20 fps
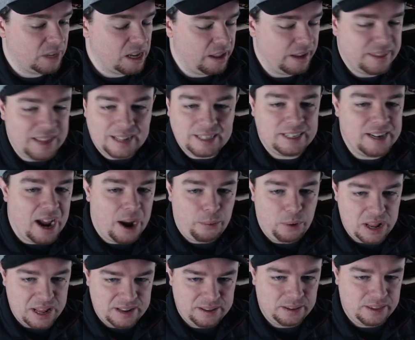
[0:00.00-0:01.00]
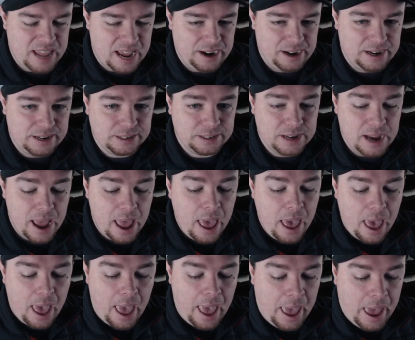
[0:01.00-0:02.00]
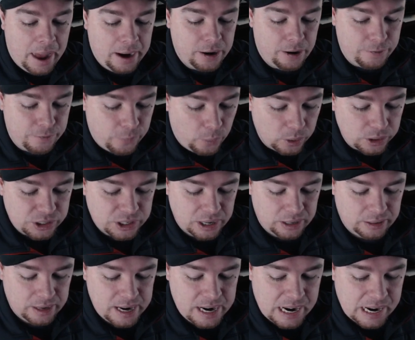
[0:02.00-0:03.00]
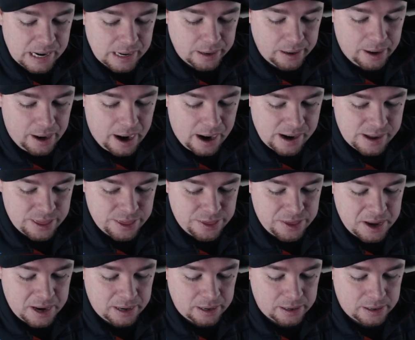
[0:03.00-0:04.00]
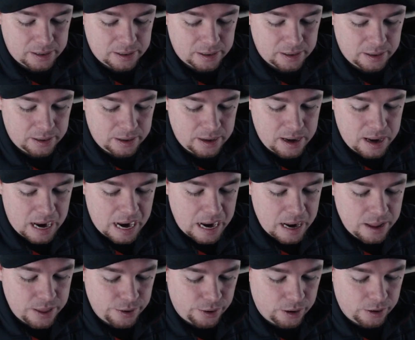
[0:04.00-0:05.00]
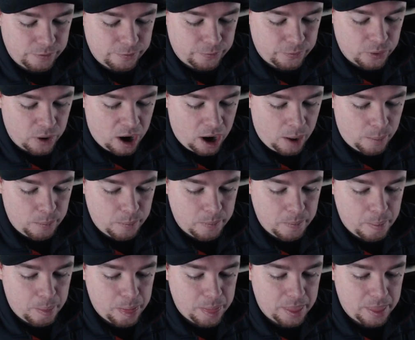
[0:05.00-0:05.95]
Like that's not what that is. And unfortunately, I think either from